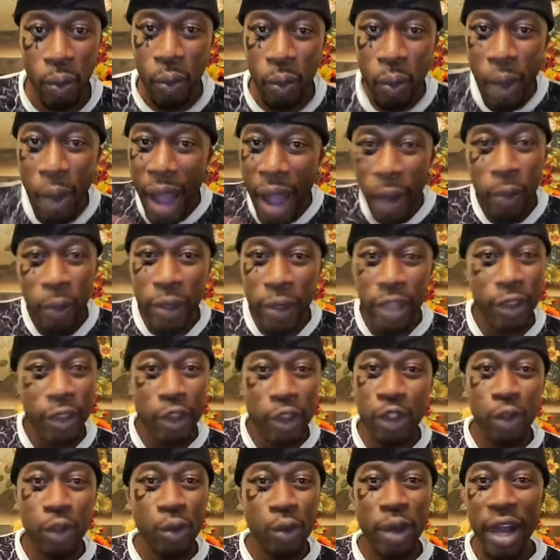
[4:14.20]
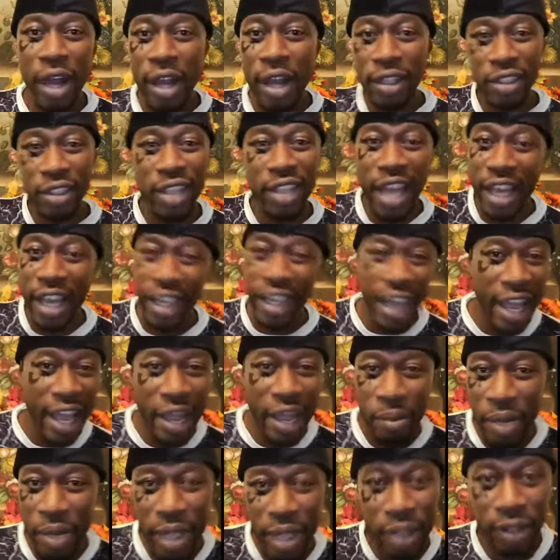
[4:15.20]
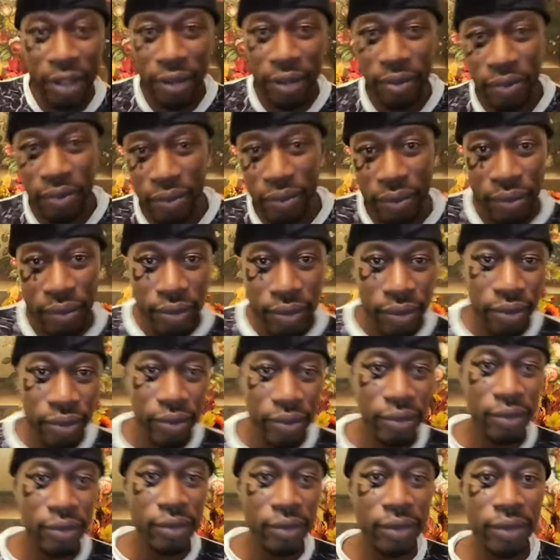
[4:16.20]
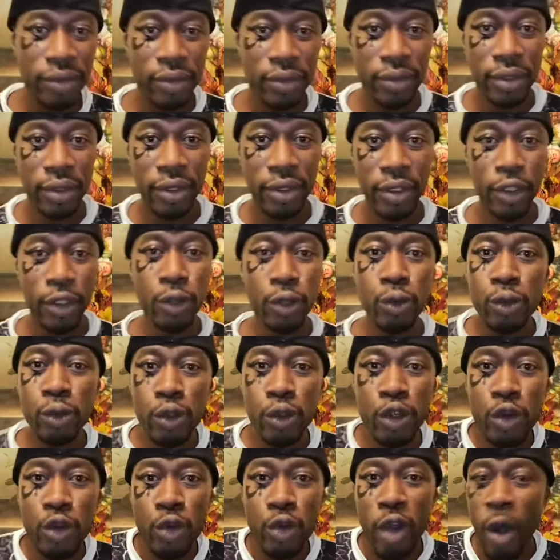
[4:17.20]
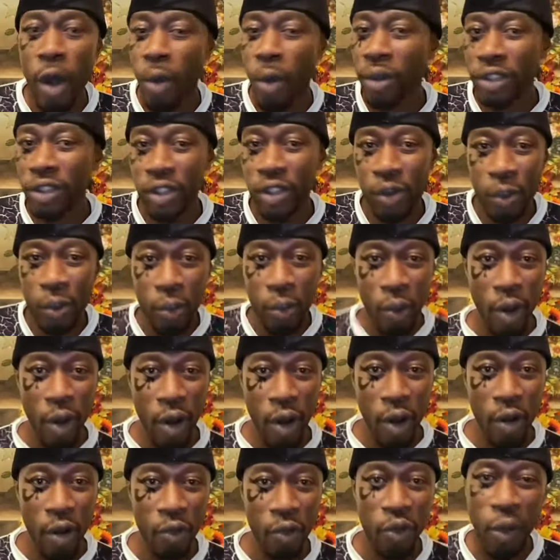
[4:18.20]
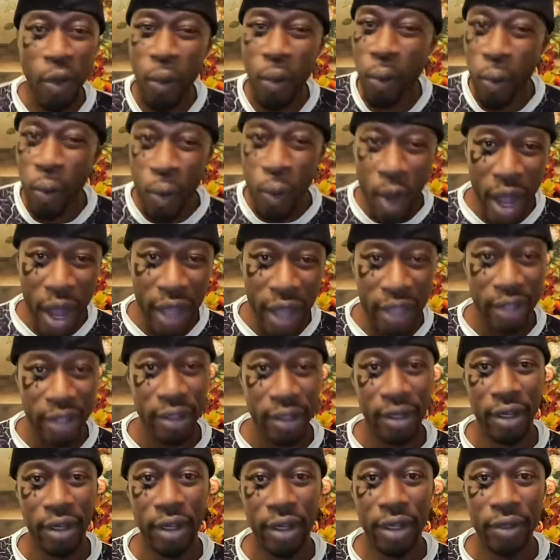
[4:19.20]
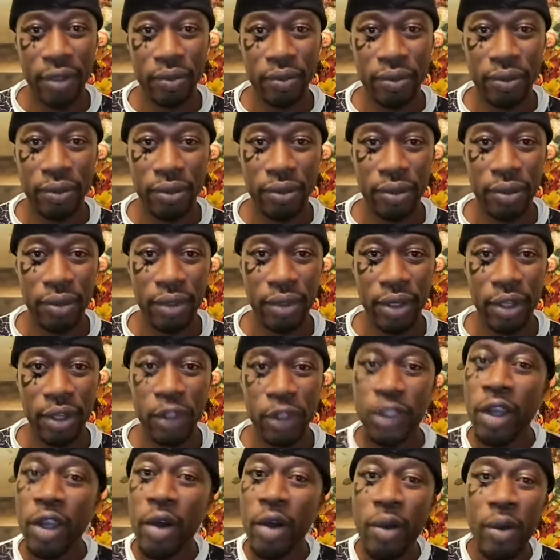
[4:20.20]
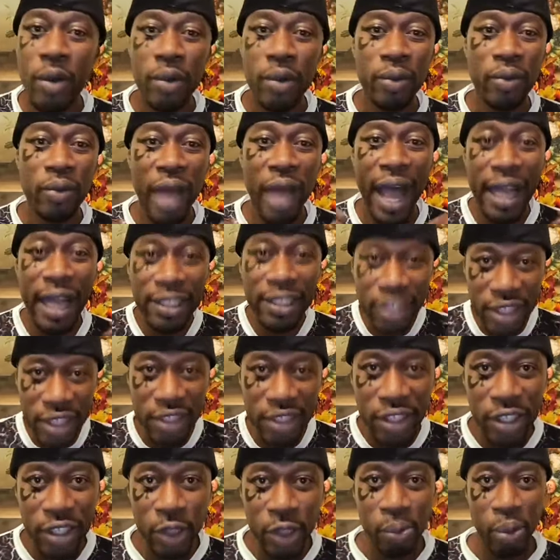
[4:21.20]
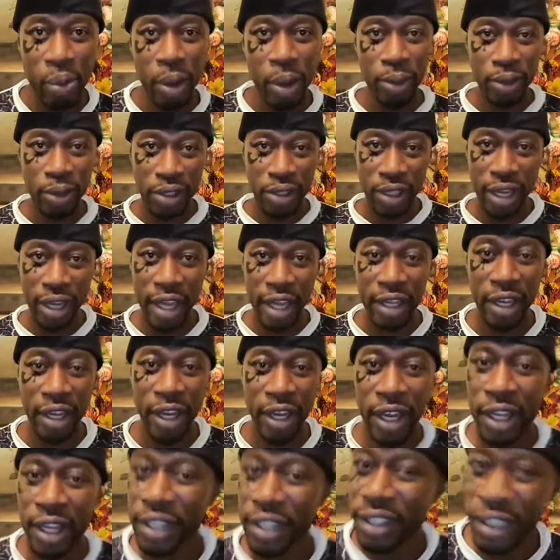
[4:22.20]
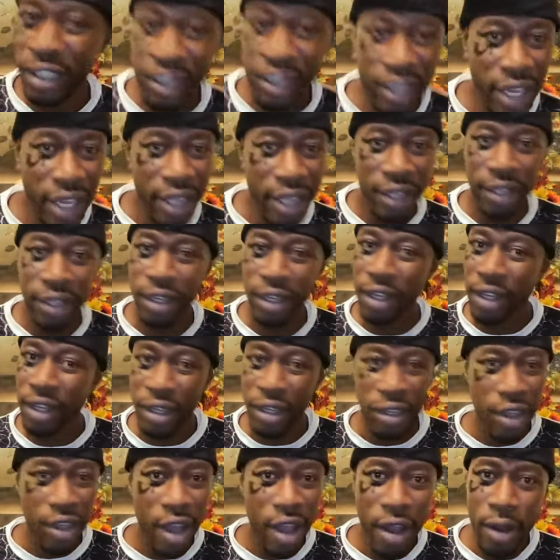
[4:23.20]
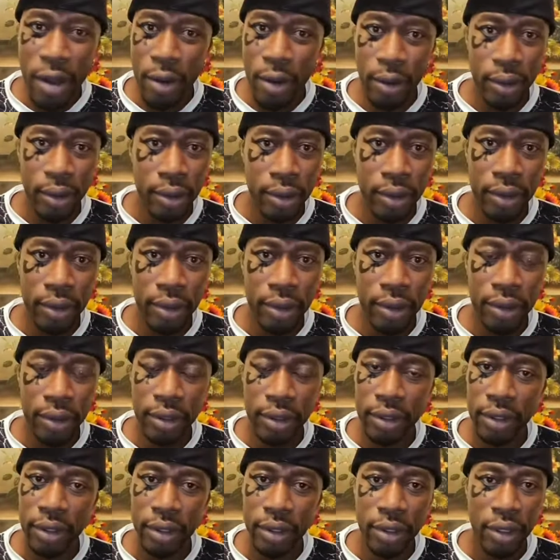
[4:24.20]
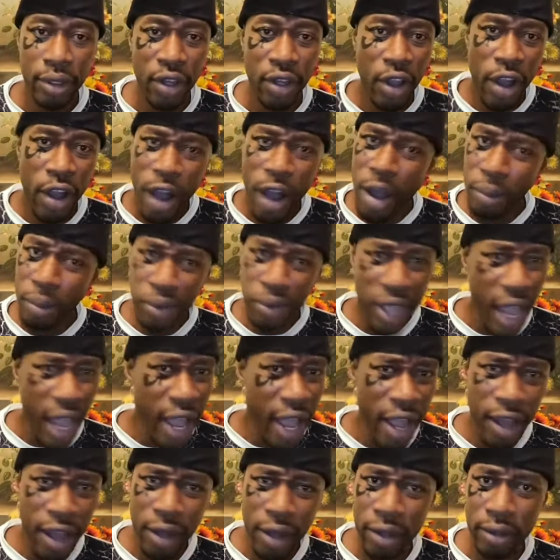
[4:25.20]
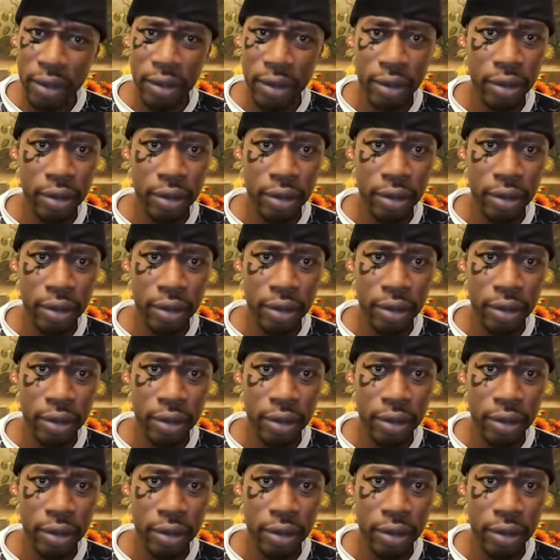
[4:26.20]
Why wouldn't you contact admin? You you going to war for what? So I did this post today to say, yo, calm down.